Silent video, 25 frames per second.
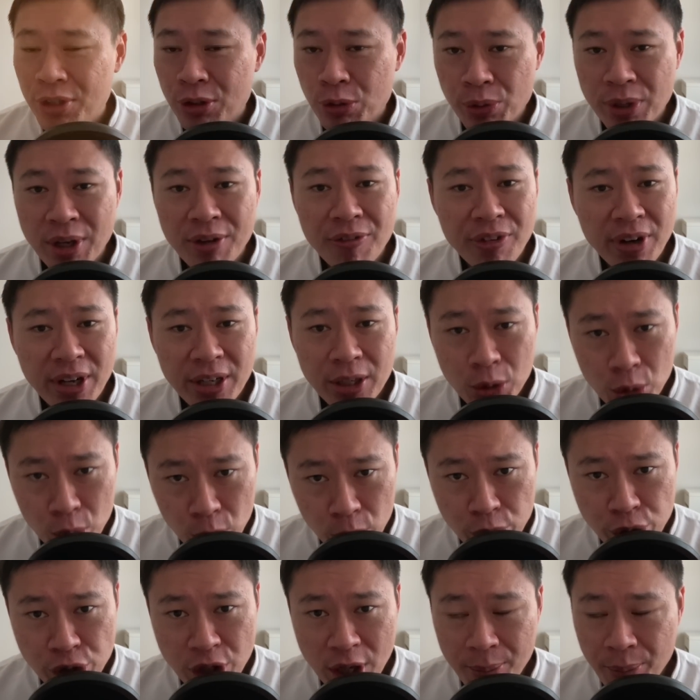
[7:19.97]
you can find a
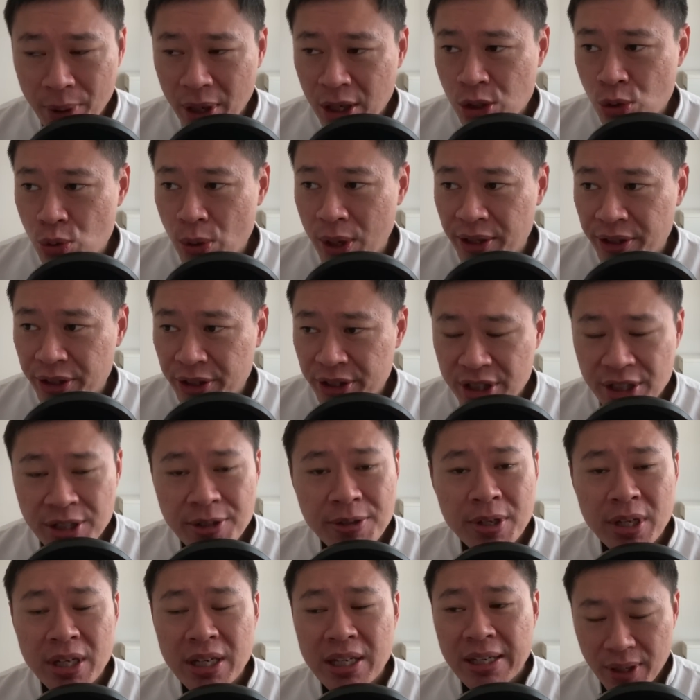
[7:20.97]
good share price to enter
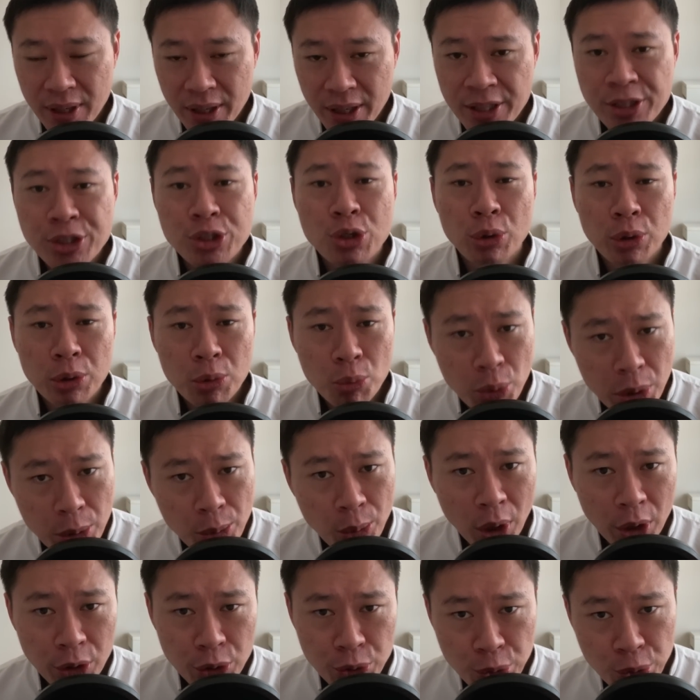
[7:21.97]
in, it's going to
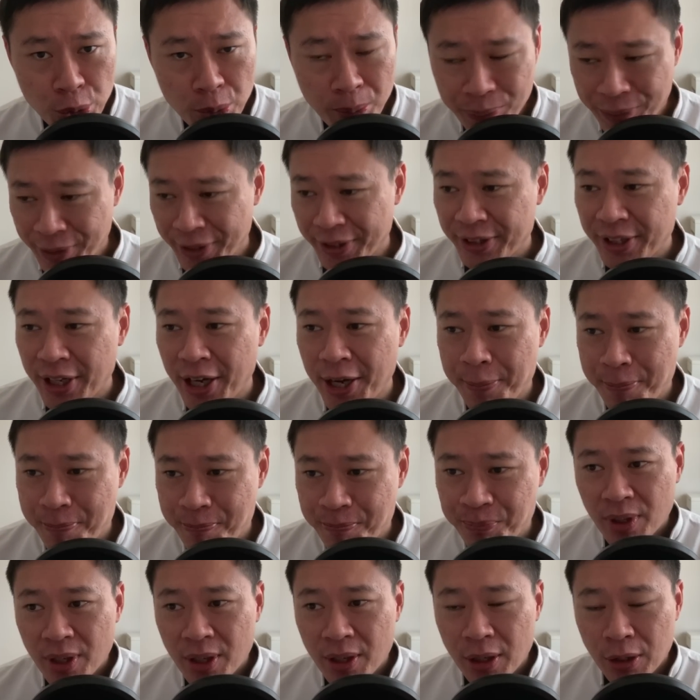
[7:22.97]
reward you big time.
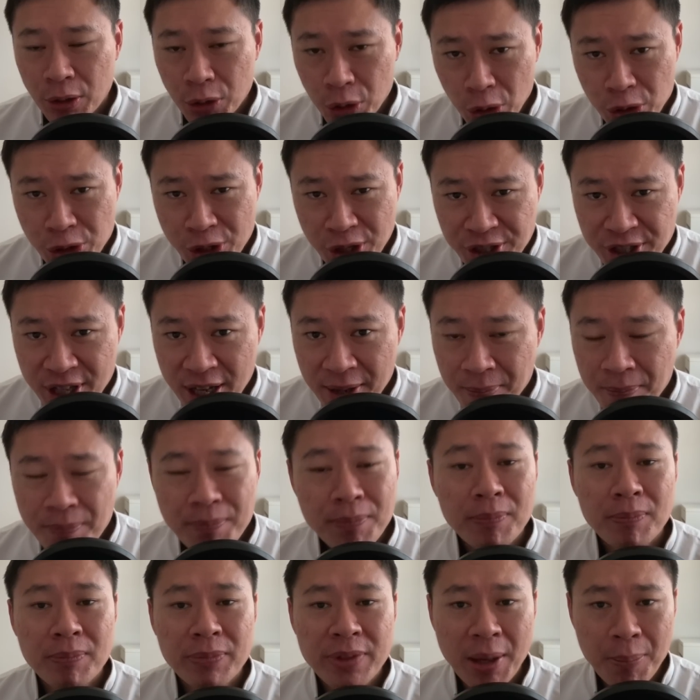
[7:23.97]
Not just them,
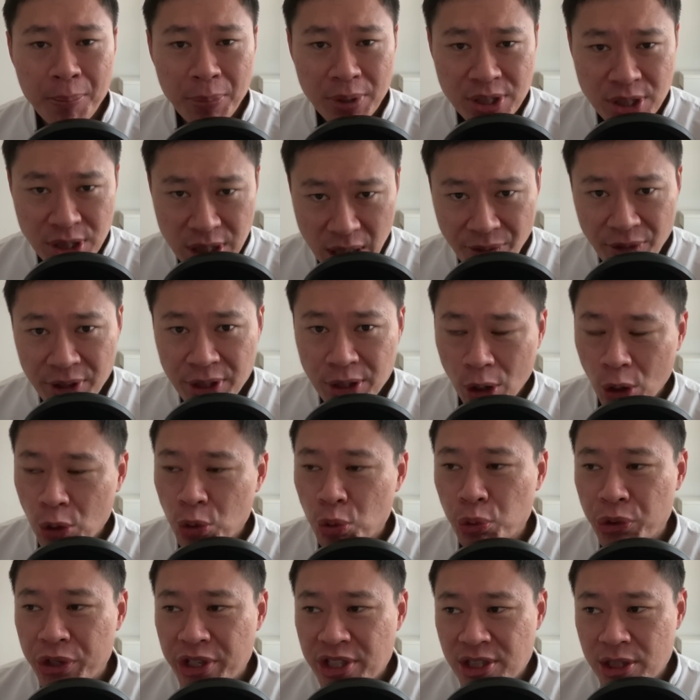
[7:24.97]
number 7 on
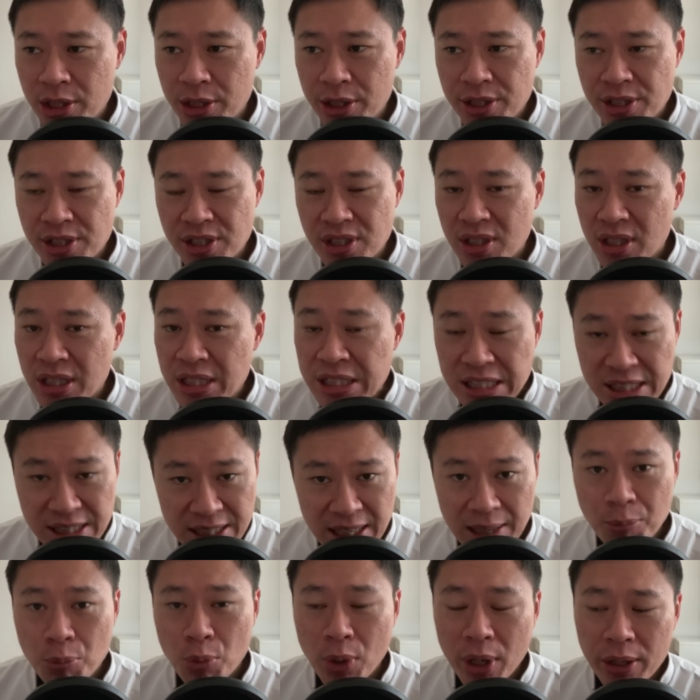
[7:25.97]
today's list is
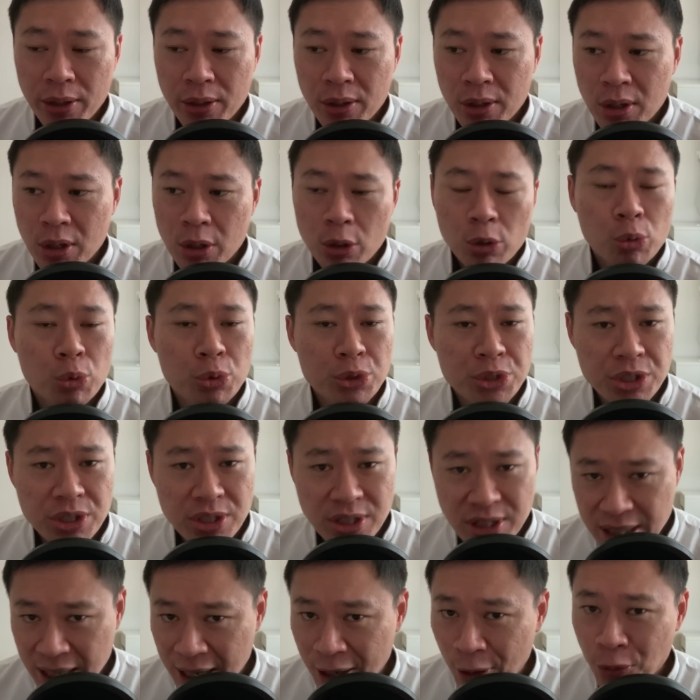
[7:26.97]
someone who's
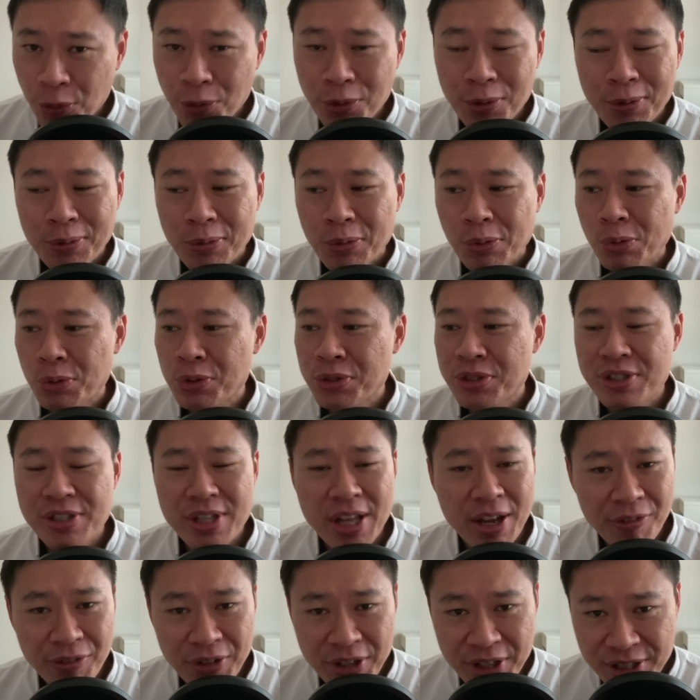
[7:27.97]
sound, who's
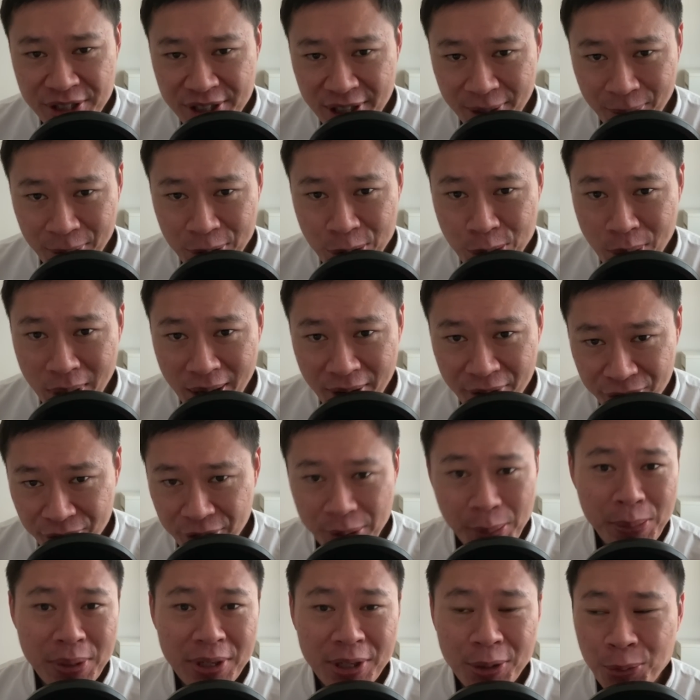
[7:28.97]
definitely someone you are
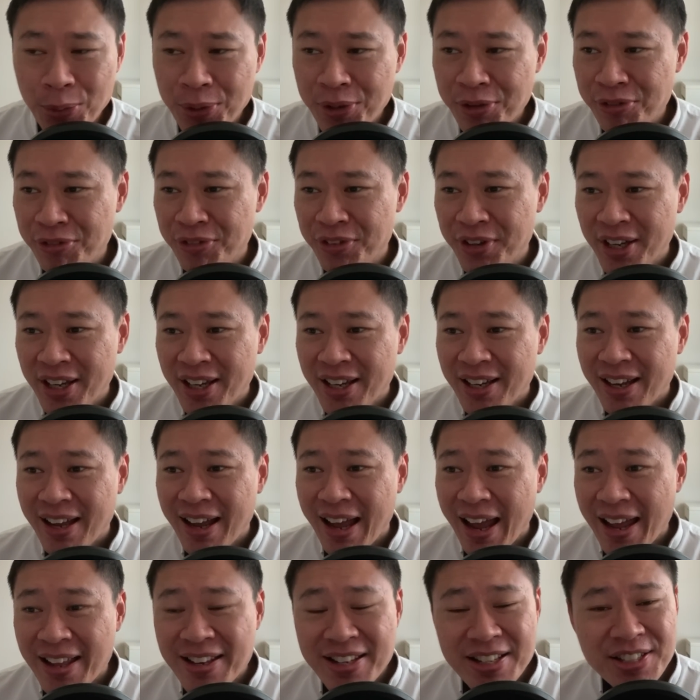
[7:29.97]
familiar with,
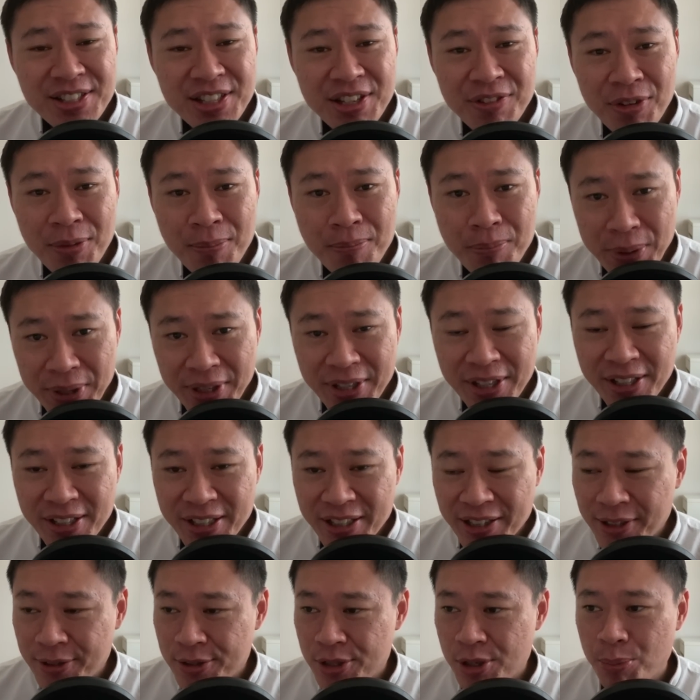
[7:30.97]
and is even bigger
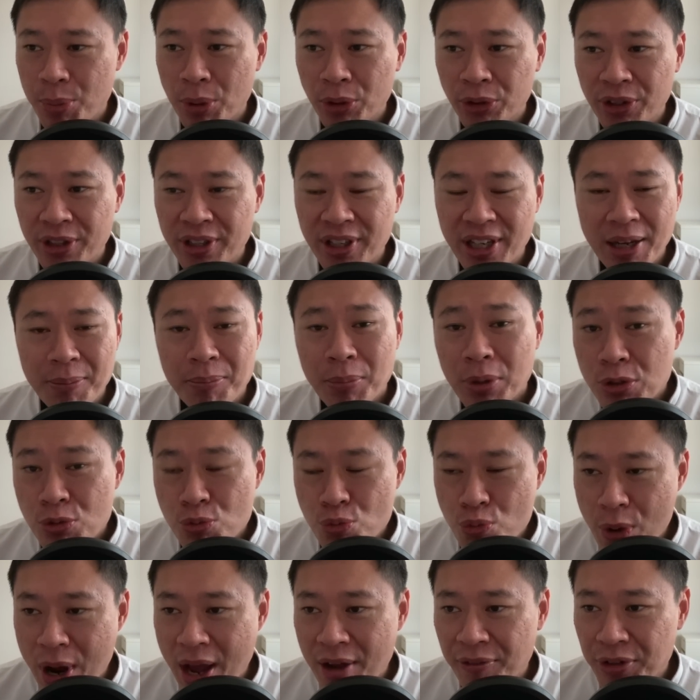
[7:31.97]
in terms of Procter & Gamble's
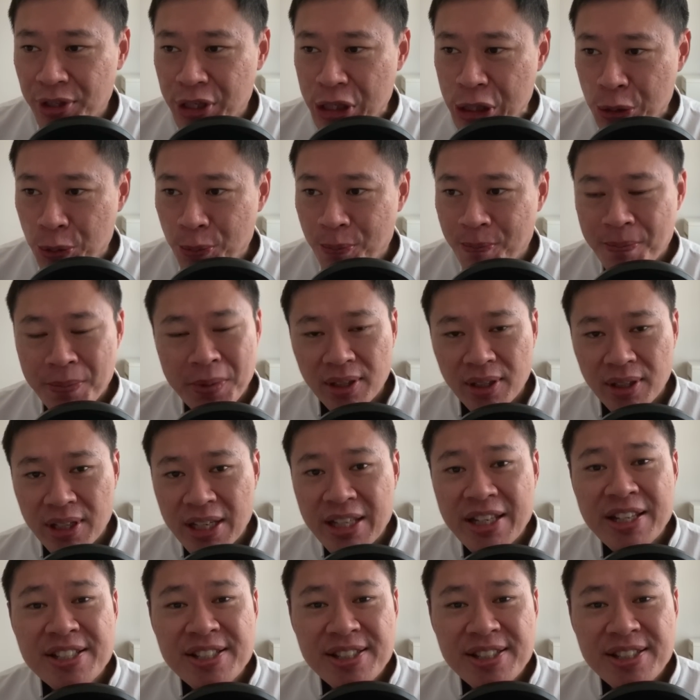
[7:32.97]
revenue. It is